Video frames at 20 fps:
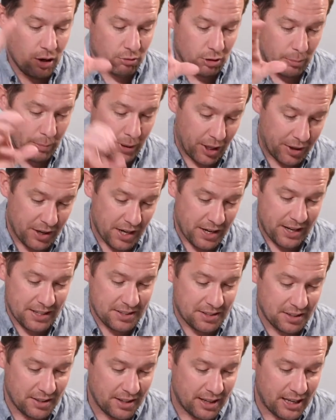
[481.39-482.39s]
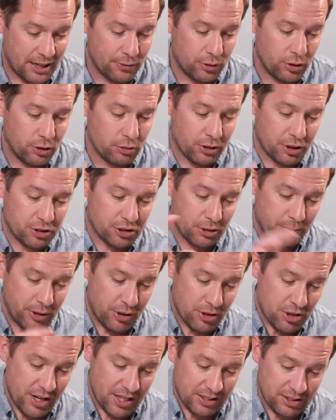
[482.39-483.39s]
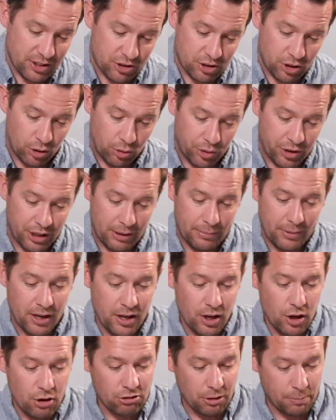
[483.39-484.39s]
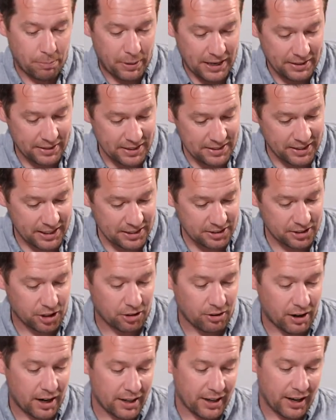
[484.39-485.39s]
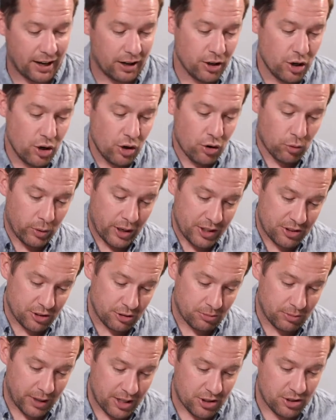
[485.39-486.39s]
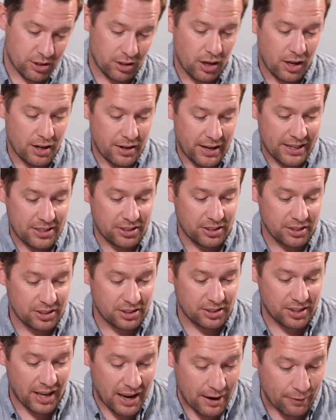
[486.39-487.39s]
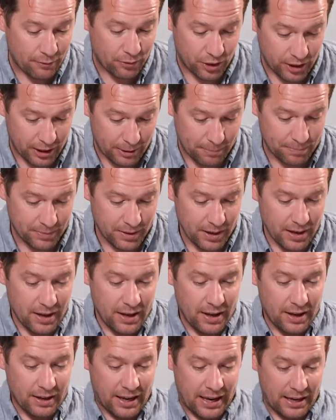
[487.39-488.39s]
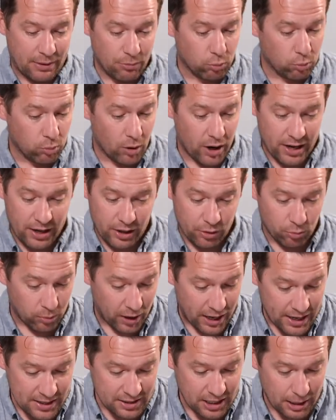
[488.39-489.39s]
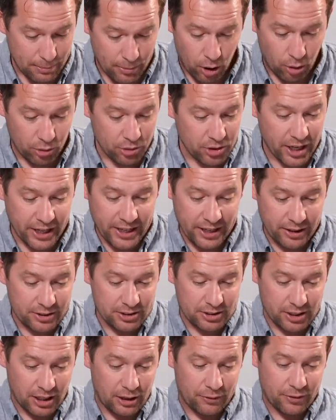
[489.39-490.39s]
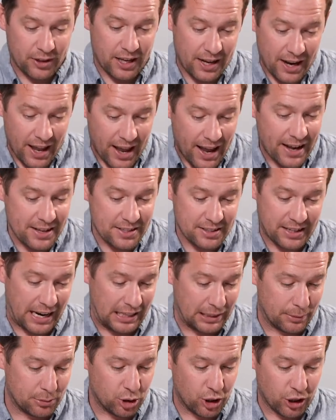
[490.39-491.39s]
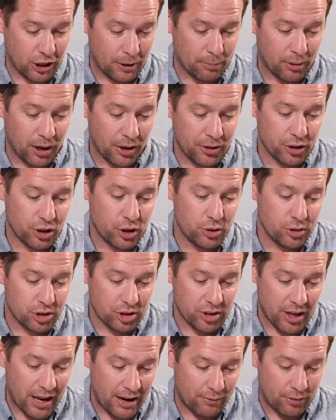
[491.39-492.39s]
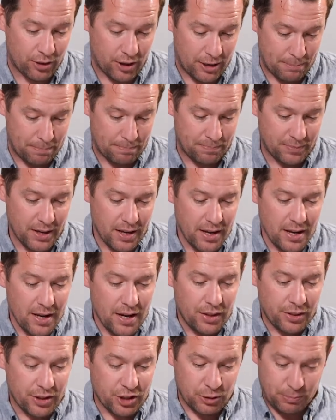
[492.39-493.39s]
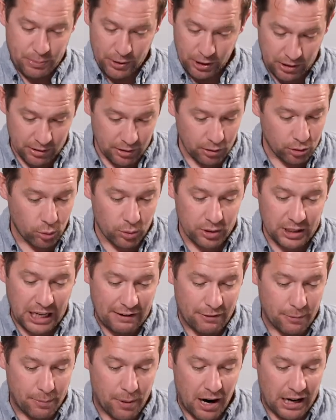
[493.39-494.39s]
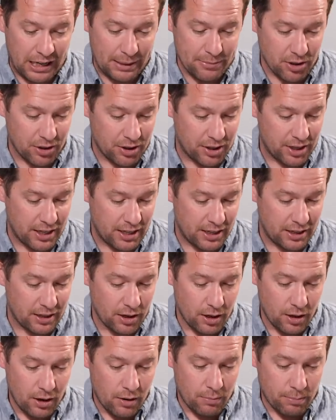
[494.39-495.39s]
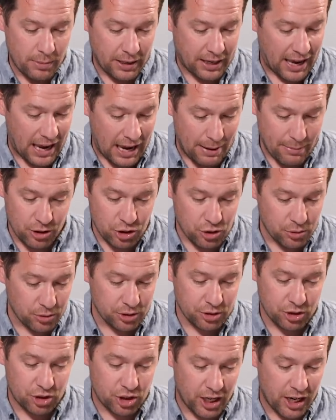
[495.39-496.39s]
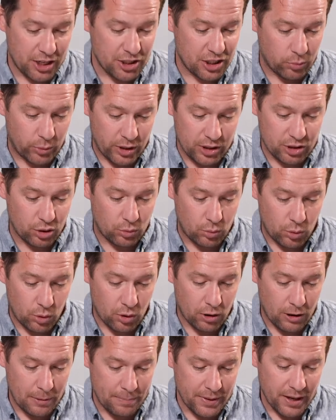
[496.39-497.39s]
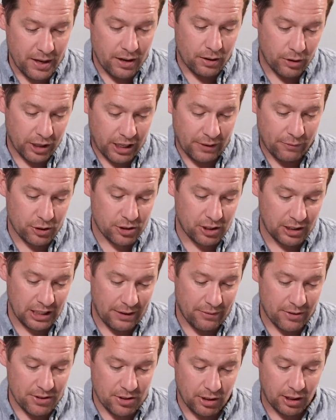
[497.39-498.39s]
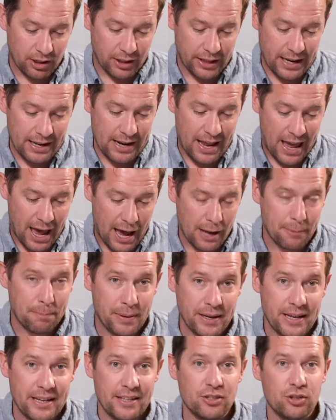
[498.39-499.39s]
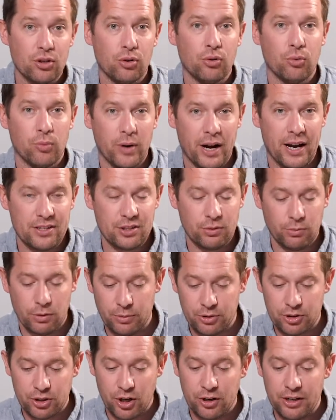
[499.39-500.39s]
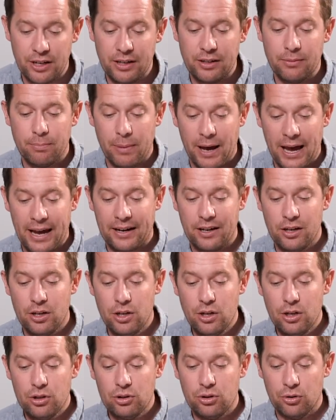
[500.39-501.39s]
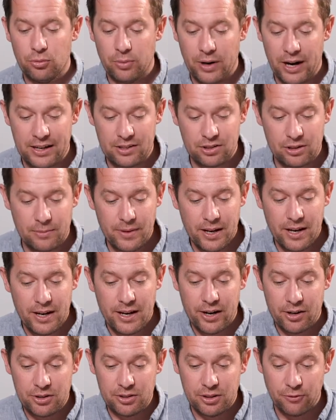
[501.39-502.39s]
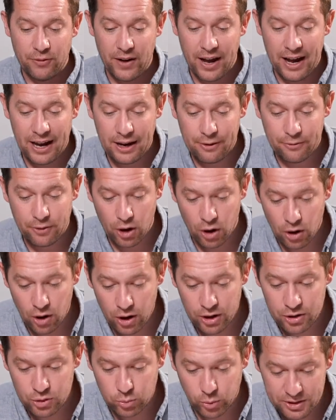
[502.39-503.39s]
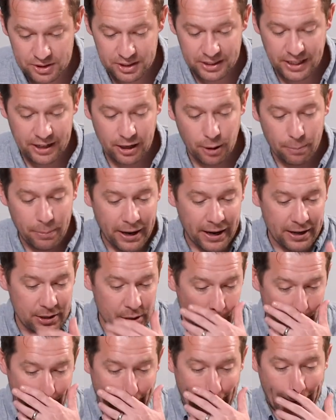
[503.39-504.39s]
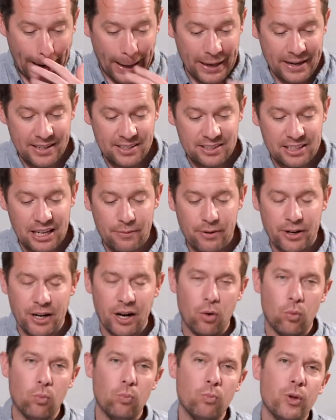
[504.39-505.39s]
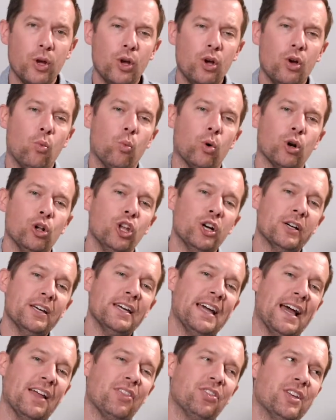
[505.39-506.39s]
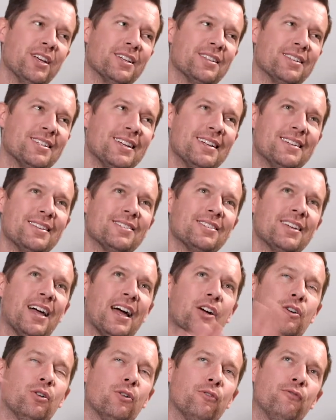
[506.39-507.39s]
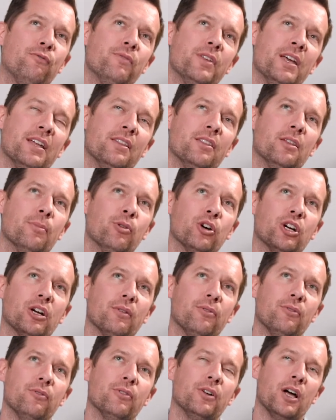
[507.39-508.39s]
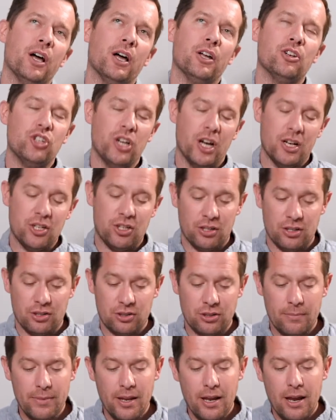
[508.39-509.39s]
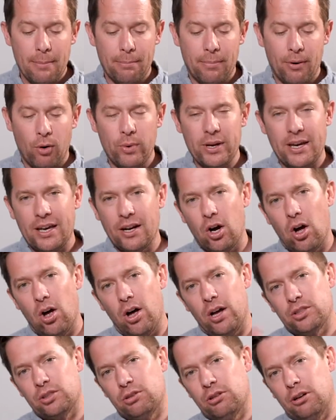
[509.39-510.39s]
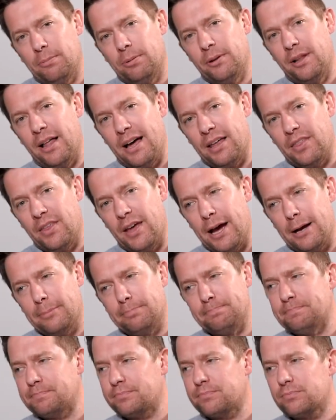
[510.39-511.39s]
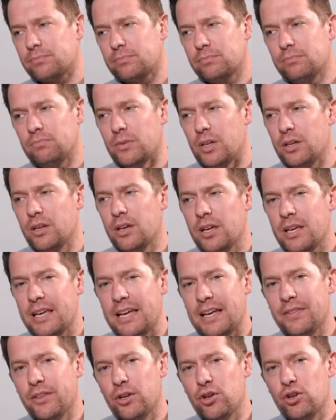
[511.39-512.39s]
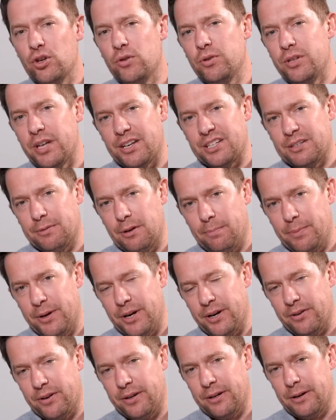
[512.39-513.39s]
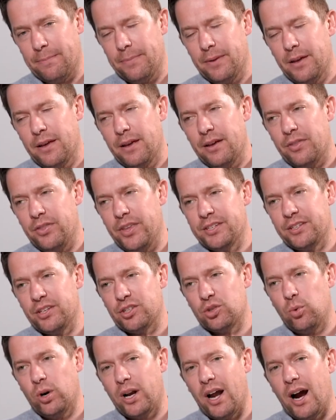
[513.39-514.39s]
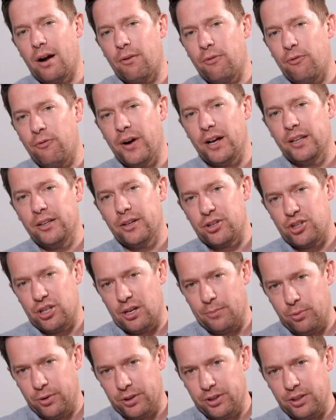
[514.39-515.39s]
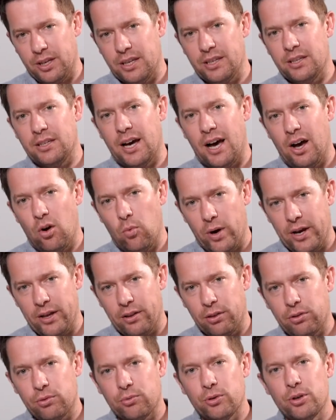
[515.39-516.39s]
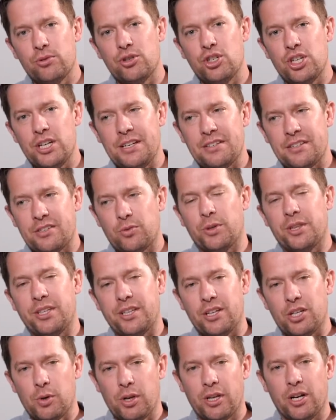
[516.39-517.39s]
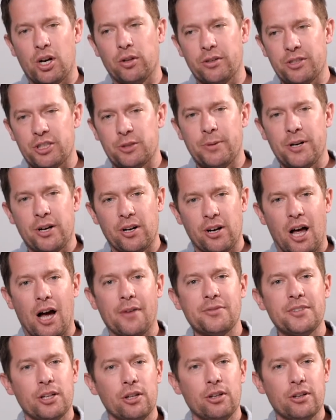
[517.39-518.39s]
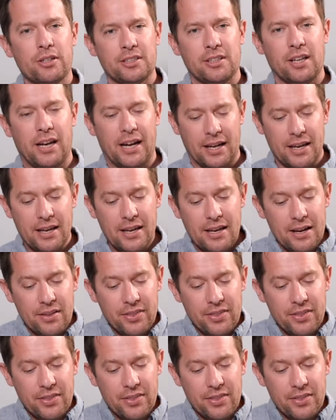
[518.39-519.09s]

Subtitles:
Rebellion next to did evil. Retribution next to sold them. Repentance next to cried out. Restoration next to saved them. He raised up Othniel, son of Kenaz, Caleb's younger brother, who saved them. The Spirit of the Lord came upon him so that he became Israel's judge and went to war. Look at verse 11. So the land had peace, rest. We're returning back to rest. Here's the five R's once again on page 87. And we're looking at this sin cycle in the book of Judges, but we can also apply that in the New Testament period. This is what our fellowship with Yahweh through Jesus with the indwelling Holy Spirit often looks like.